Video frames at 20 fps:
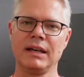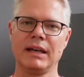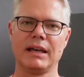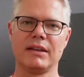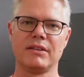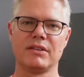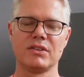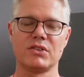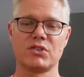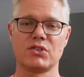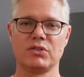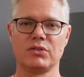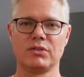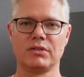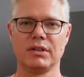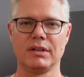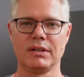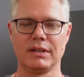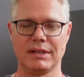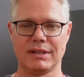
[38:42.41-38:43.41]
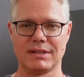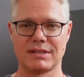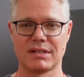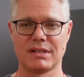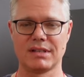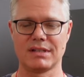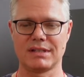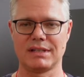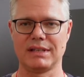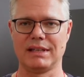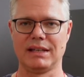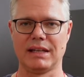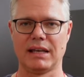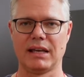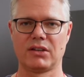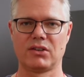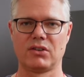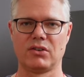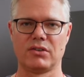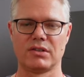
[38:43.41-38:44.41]
and this should assist in
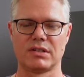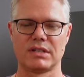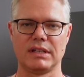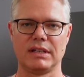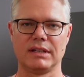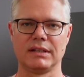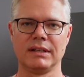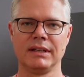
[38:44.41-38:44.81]
accuracy.